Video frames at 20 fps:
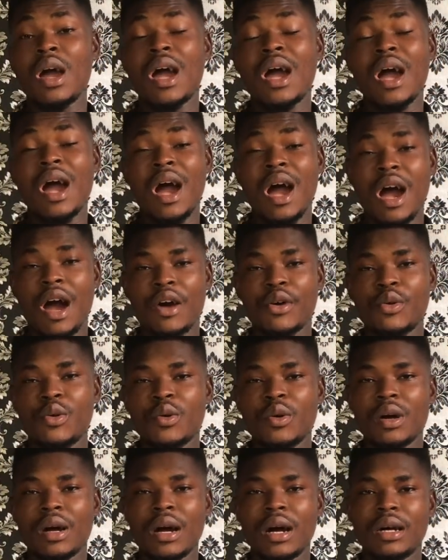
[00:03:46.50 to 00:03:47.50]
You can
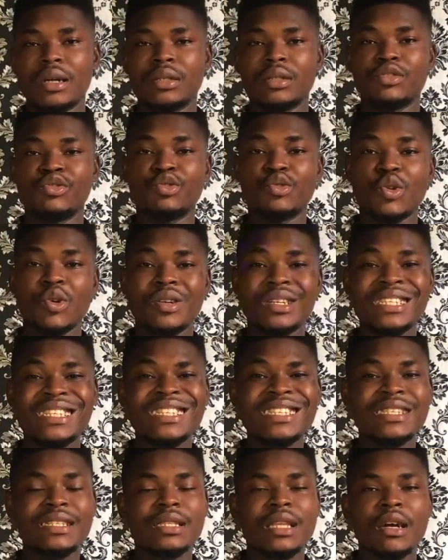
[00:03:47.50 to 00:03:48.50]
see it. This is
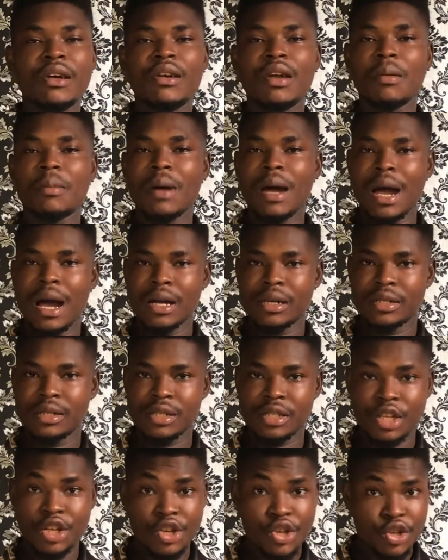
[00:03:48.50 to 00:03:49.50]
the total amount we'll be
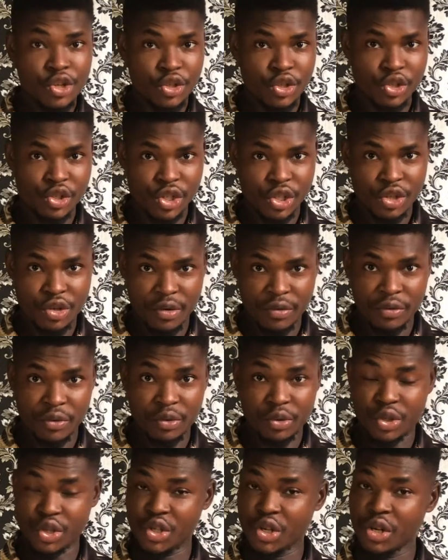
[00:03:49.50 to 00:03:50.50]
spending for the ad.
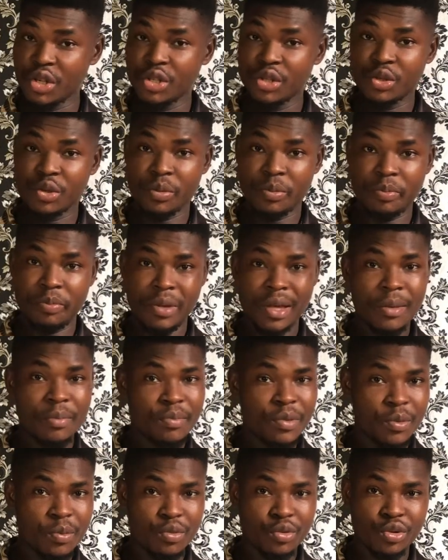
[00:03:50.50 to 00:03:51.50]
Now the next thing
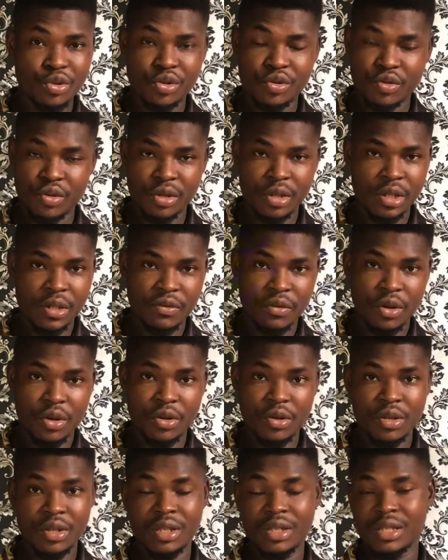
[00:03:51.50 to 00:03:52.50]
you need to do is click
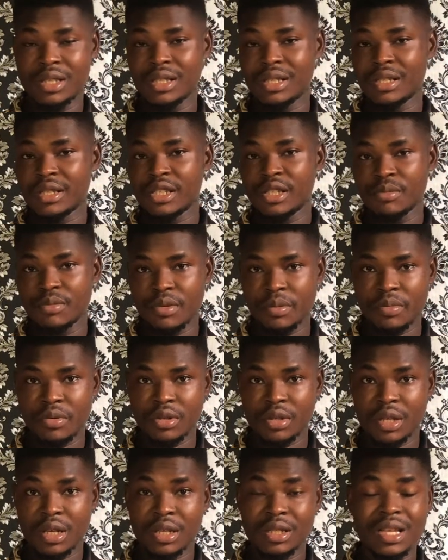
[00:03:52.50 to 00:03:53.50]
on
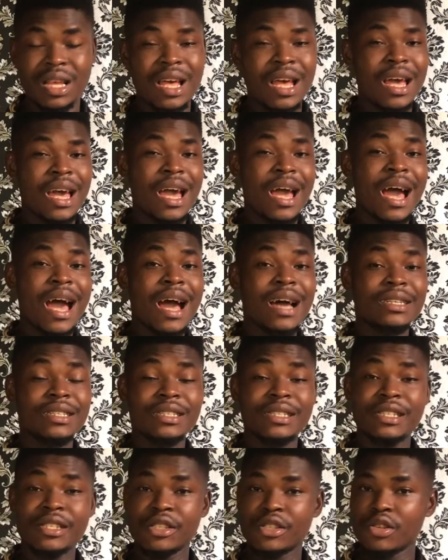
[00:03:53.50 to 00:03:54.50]

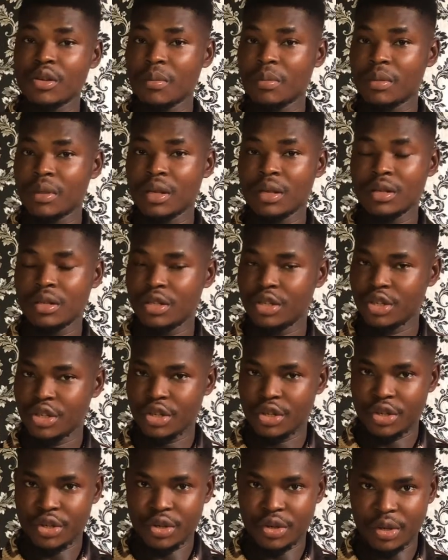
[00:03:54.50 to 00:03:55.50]
post,
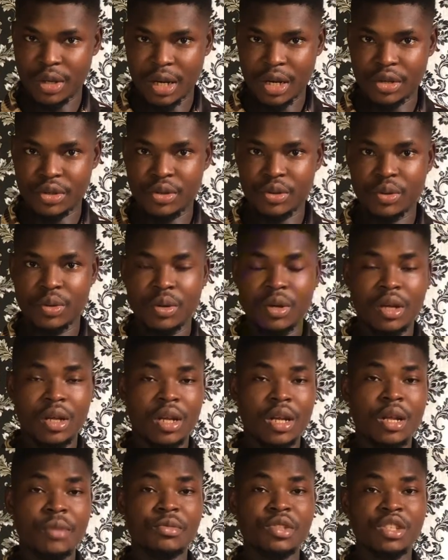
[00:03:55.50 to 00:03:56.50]
and to take you
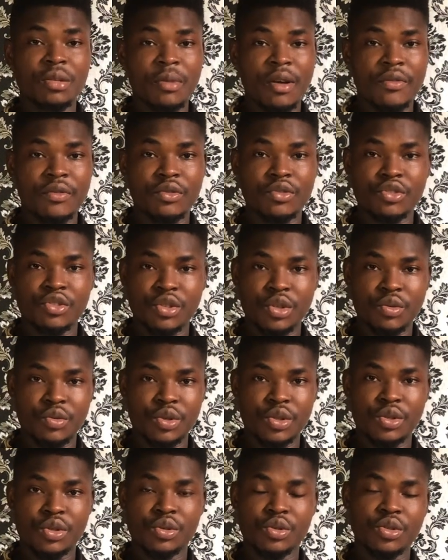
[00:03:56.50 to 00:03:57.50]
to where you are going to
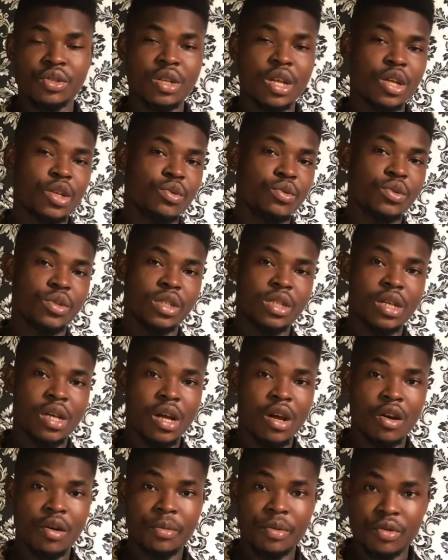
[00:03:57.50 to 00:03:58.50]
fund your wallet.
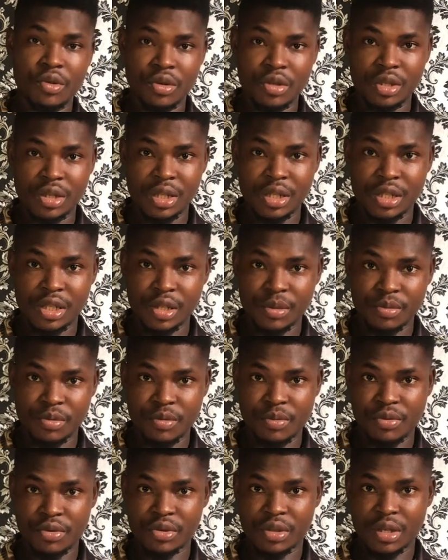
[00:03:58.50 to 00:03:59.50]
You can fund using
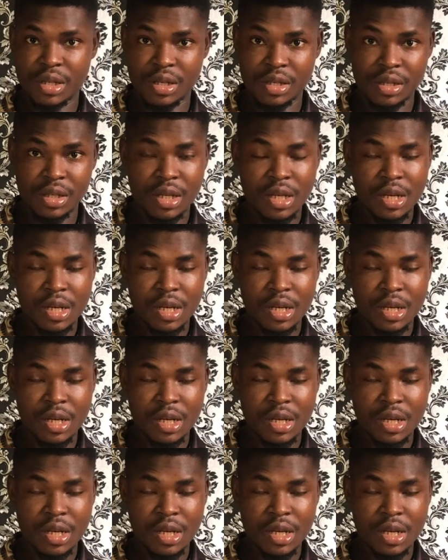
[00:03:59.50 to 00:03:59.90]
your ATM